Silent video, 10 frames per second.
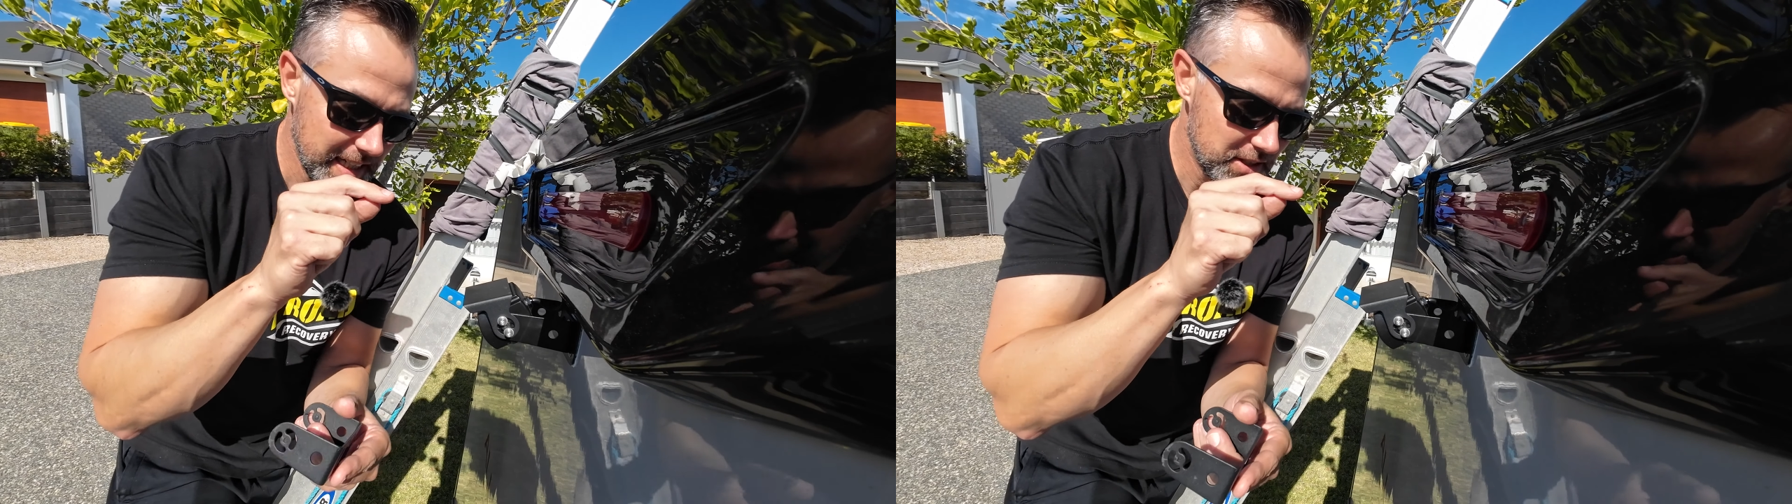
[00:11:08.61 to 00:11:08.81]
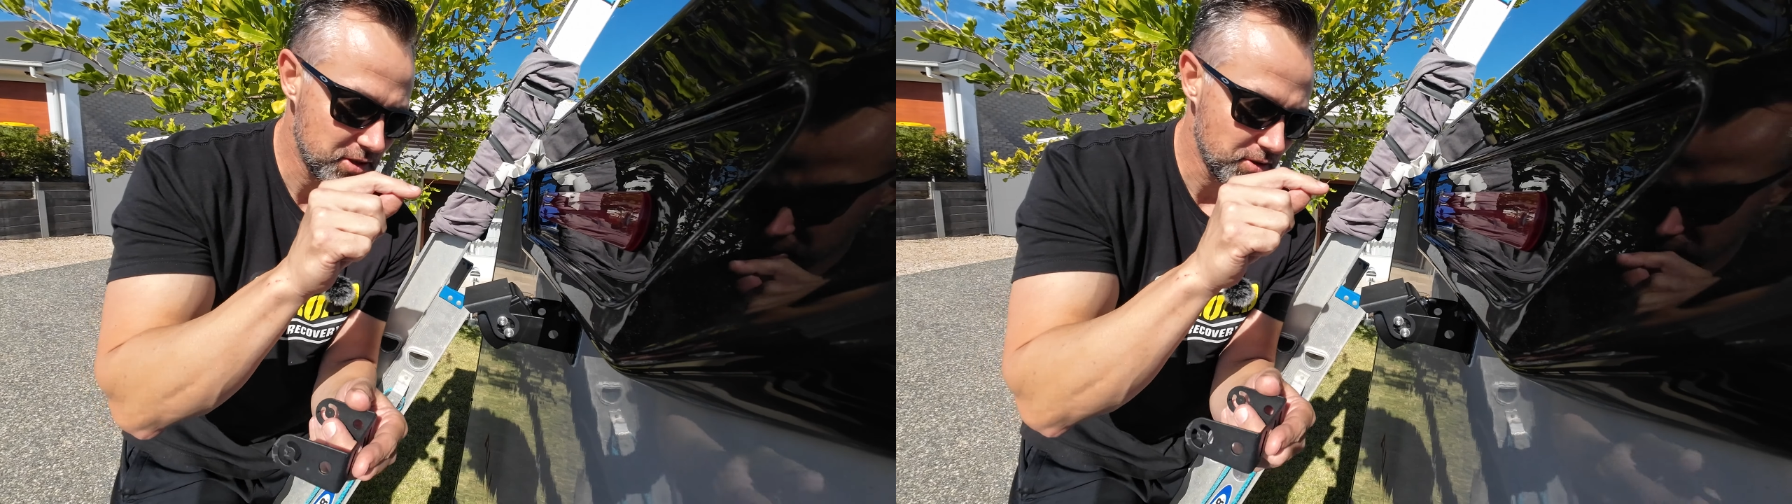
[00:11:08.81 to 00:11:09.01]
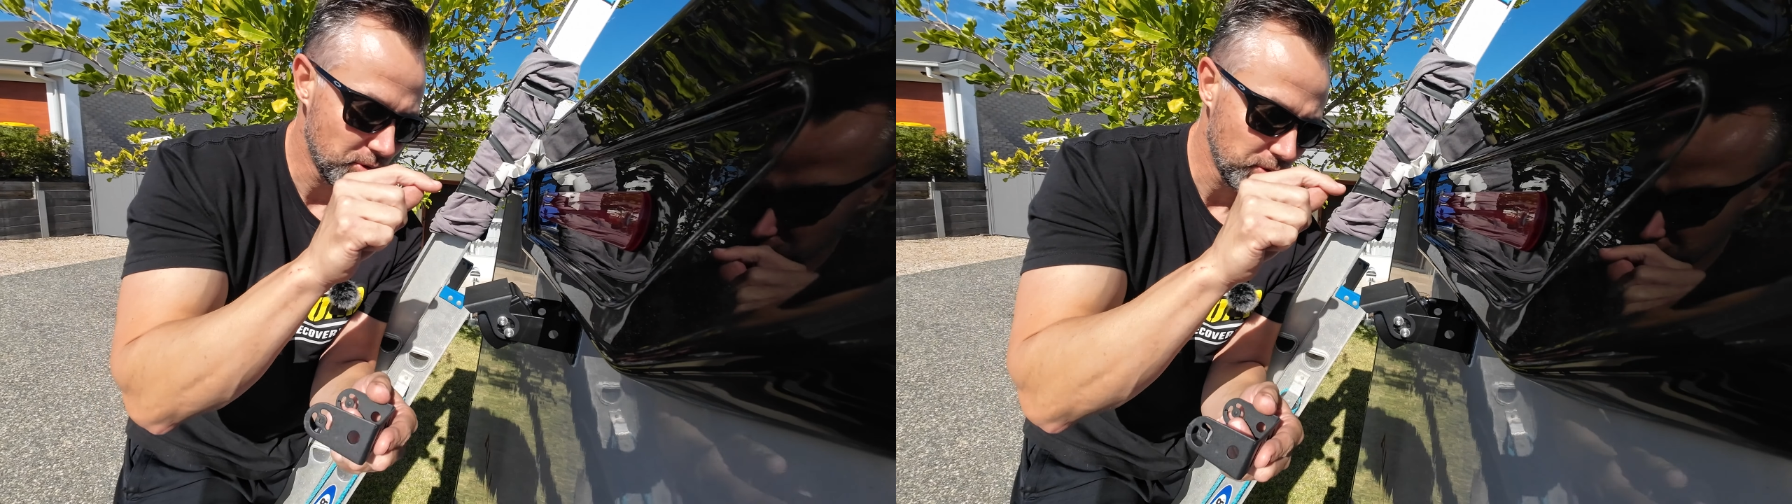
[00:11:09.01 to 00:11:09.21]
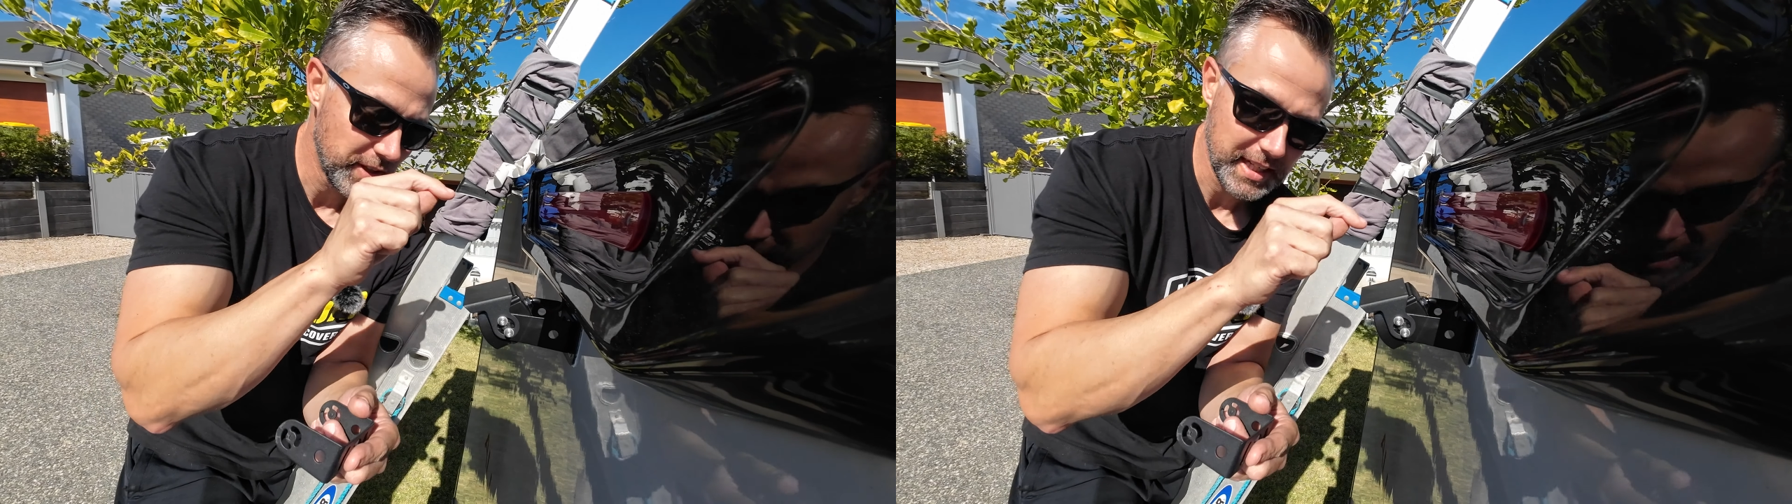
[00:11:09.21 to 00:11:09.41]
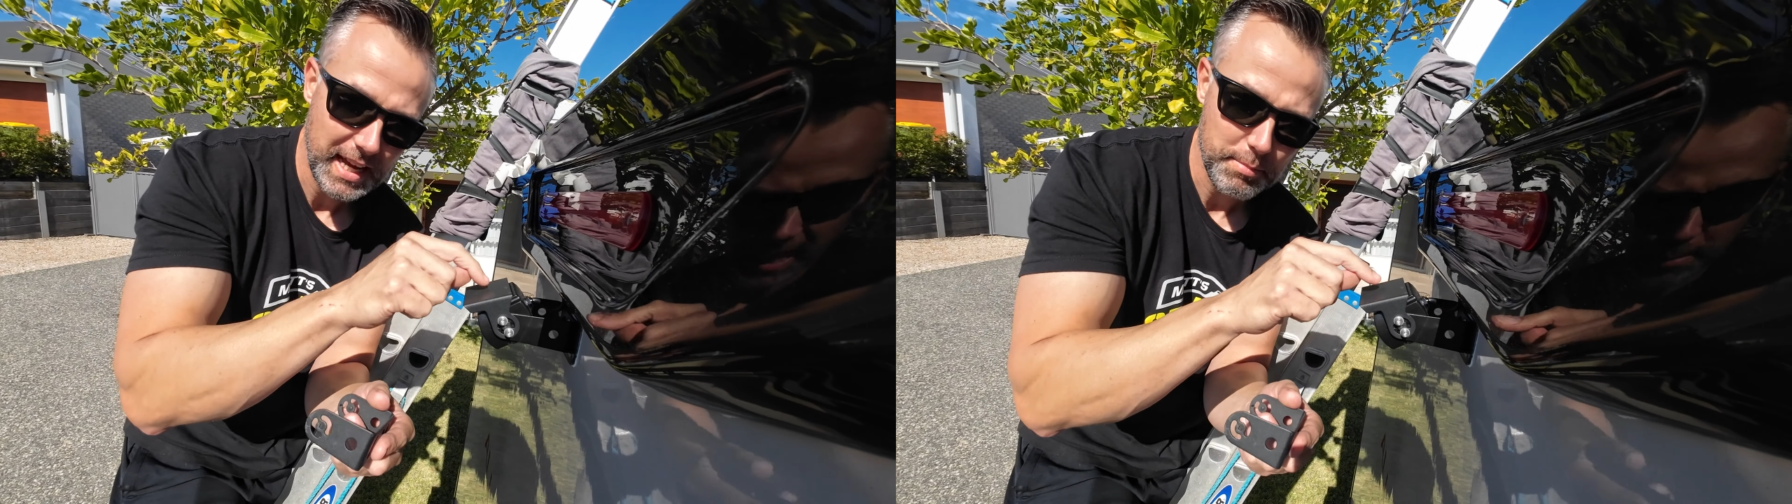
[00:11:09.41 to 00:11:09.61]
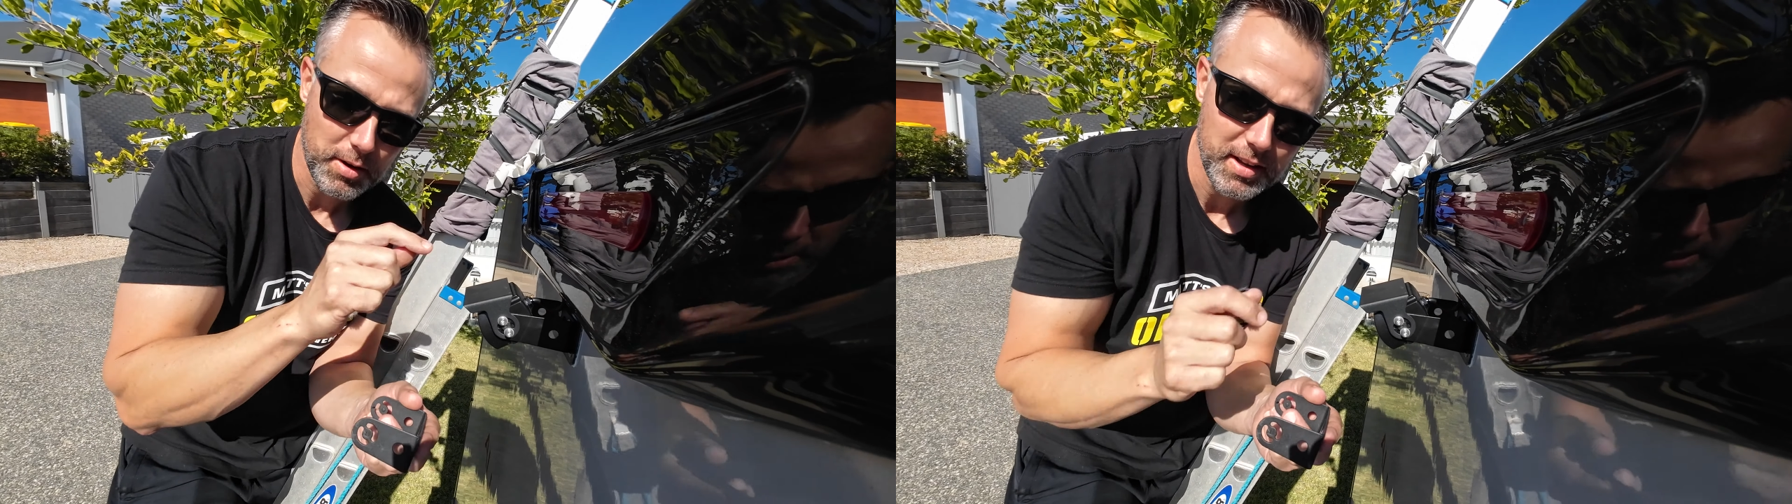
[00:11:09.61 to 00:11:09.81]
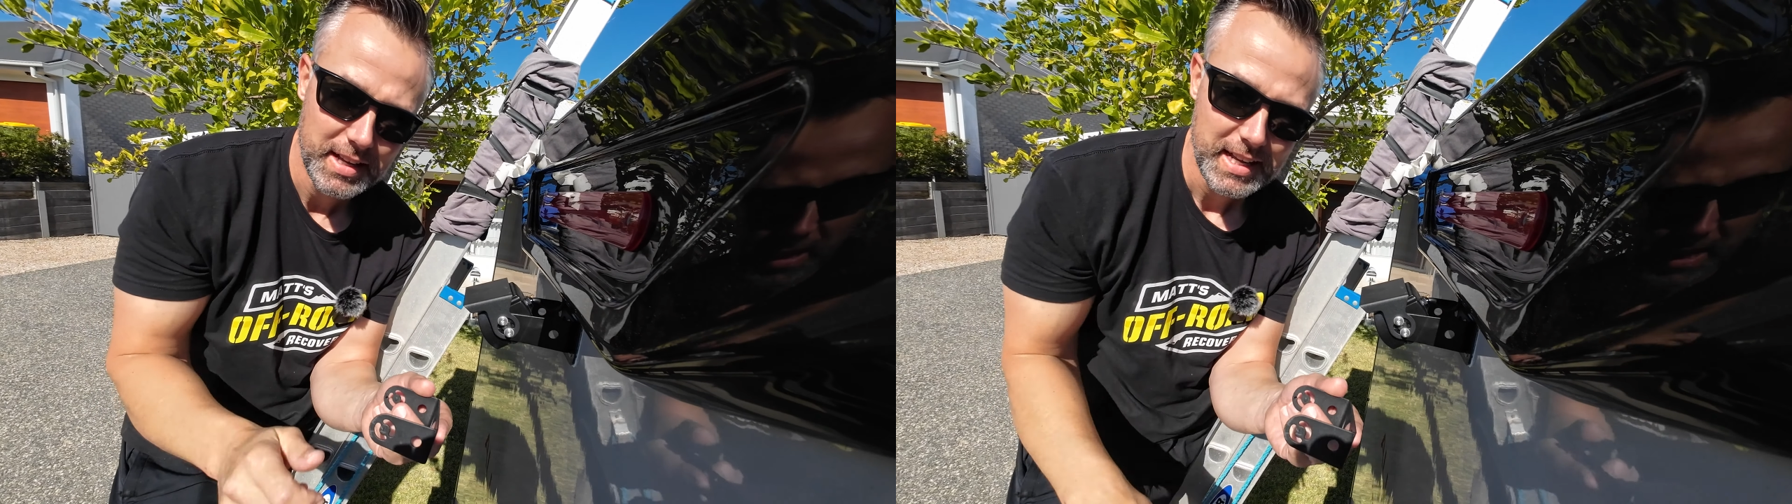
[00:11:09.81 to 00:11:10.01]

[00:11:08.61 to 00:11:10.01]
installed the camera,